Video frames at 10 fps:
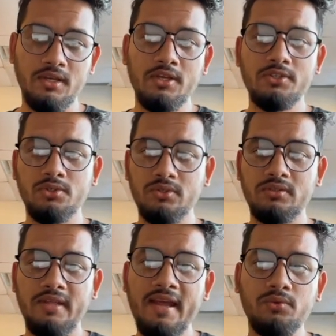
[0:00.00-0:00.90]
So
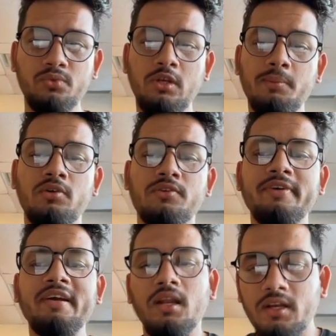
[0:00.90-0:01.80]
that will be your
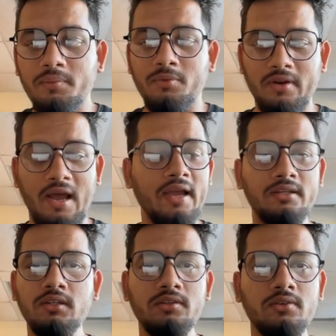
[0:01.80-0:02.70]
final leaderboard. I
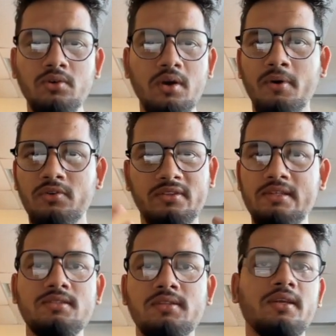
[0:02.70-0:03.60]
didn't know about
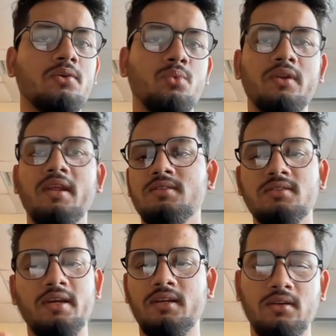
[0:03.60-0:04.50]
this thing when I
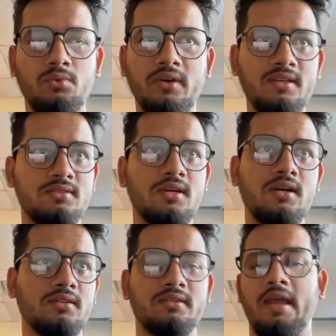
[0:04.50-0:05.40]

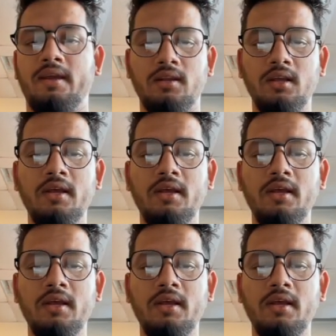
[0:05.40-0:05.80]
start Kaggle.